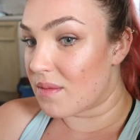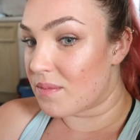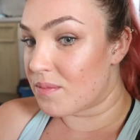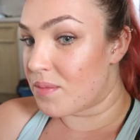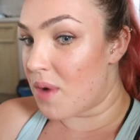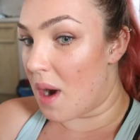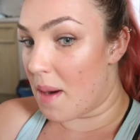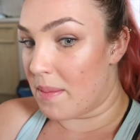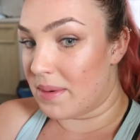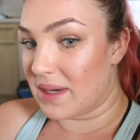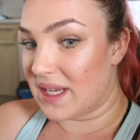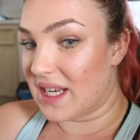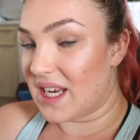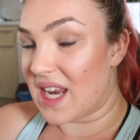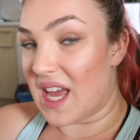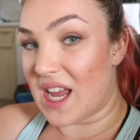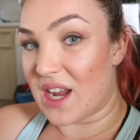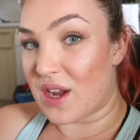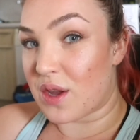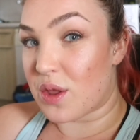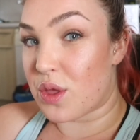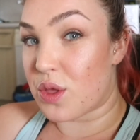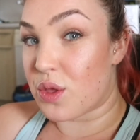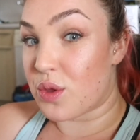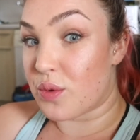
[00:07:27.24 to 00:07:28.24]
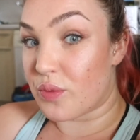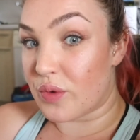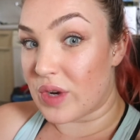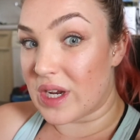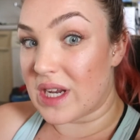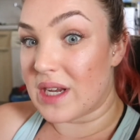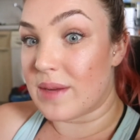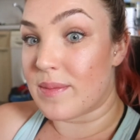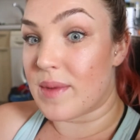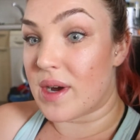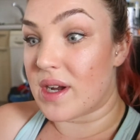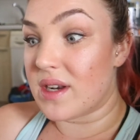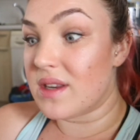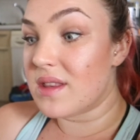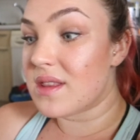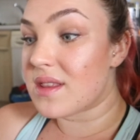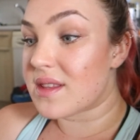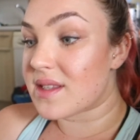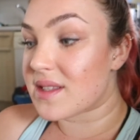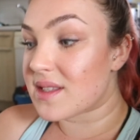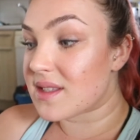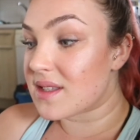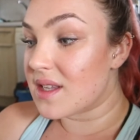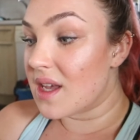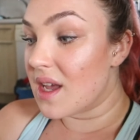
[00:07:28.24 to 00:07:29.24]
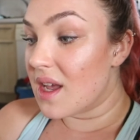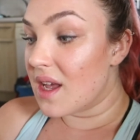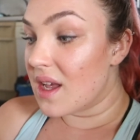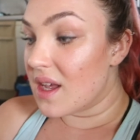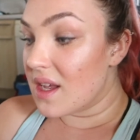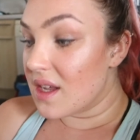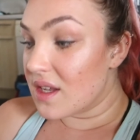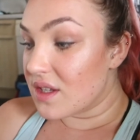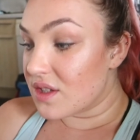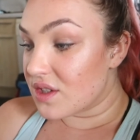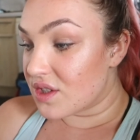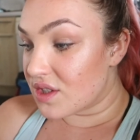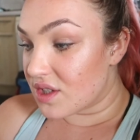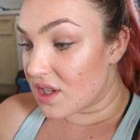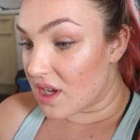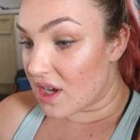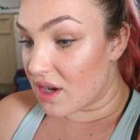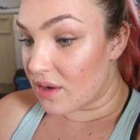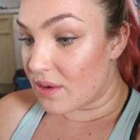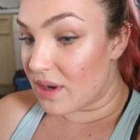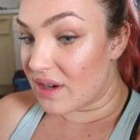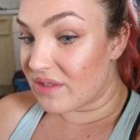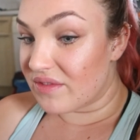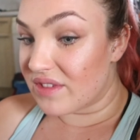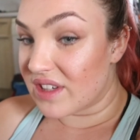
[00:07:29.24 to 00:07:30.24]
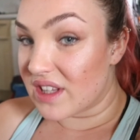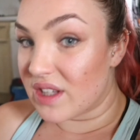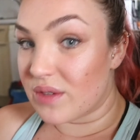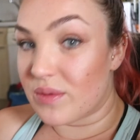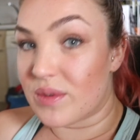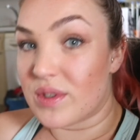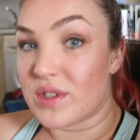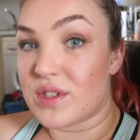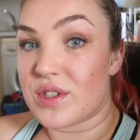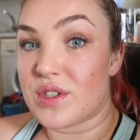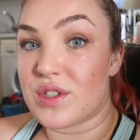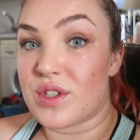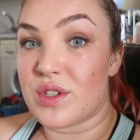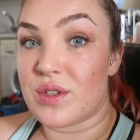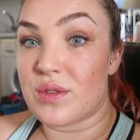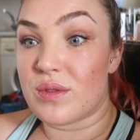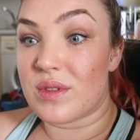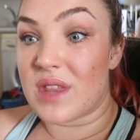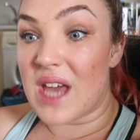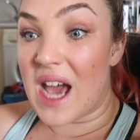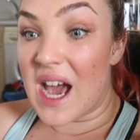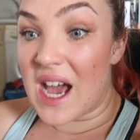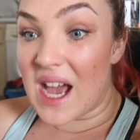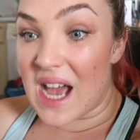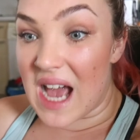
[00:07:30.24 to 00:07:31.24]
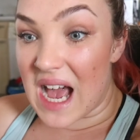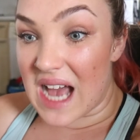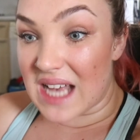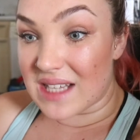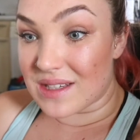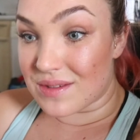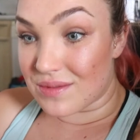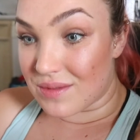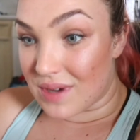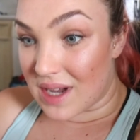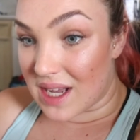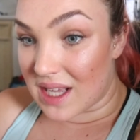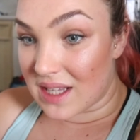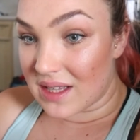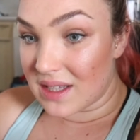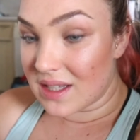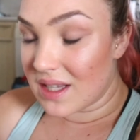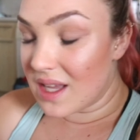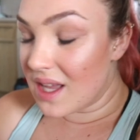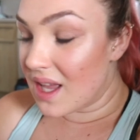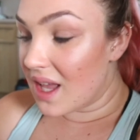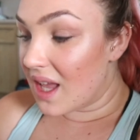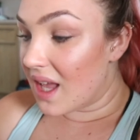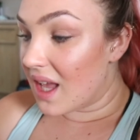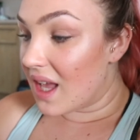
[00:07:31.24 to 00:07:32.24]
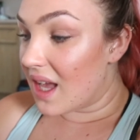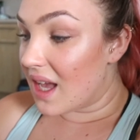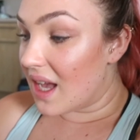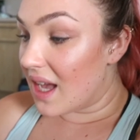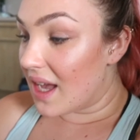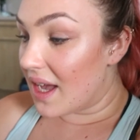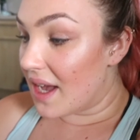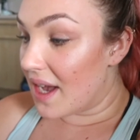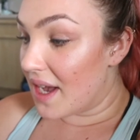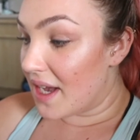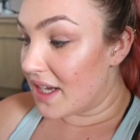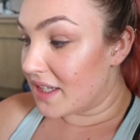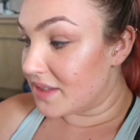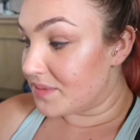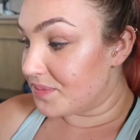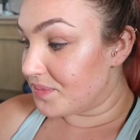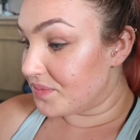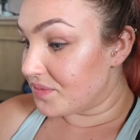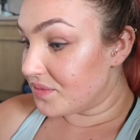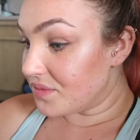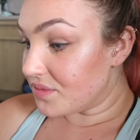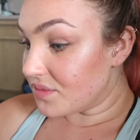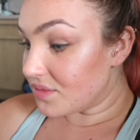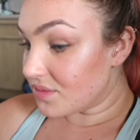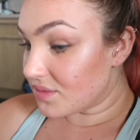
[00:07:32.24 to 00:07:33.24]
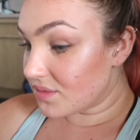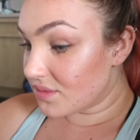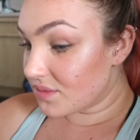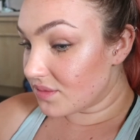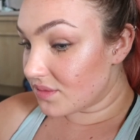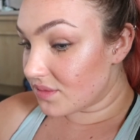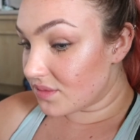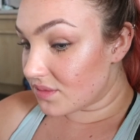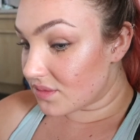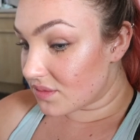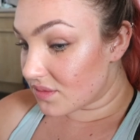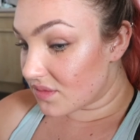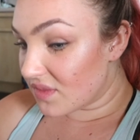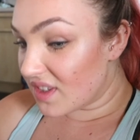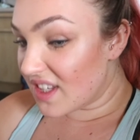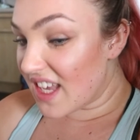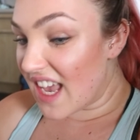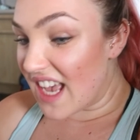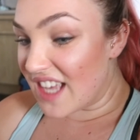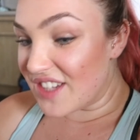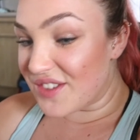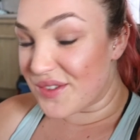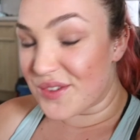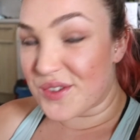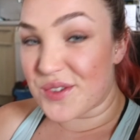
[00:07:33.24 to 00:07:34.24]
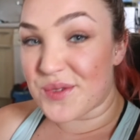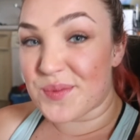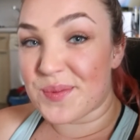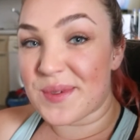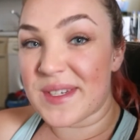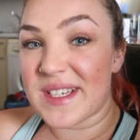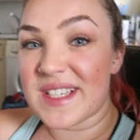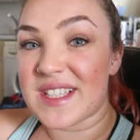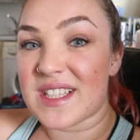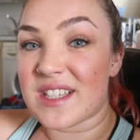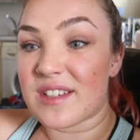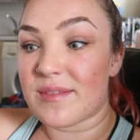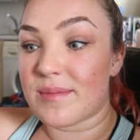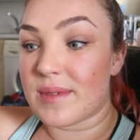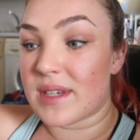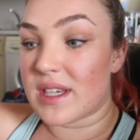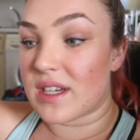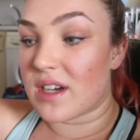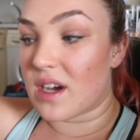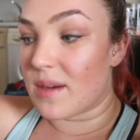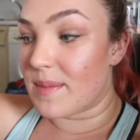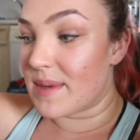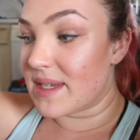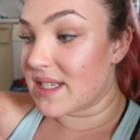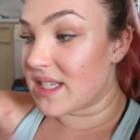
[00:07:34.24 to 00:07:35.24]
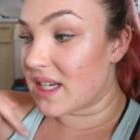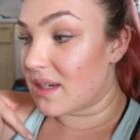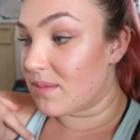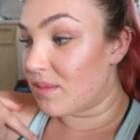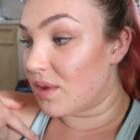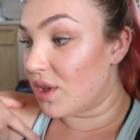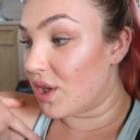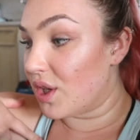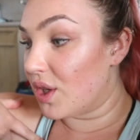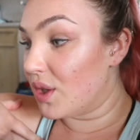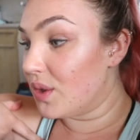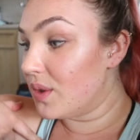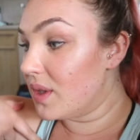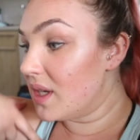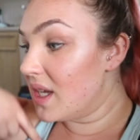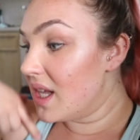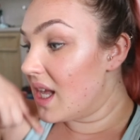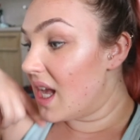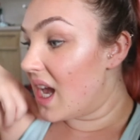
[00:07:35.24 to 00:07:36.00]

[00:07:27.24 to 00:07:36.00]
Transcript: probably like 3 months, so I really want to do that as well. Yeah, so just please leave me a comment down below.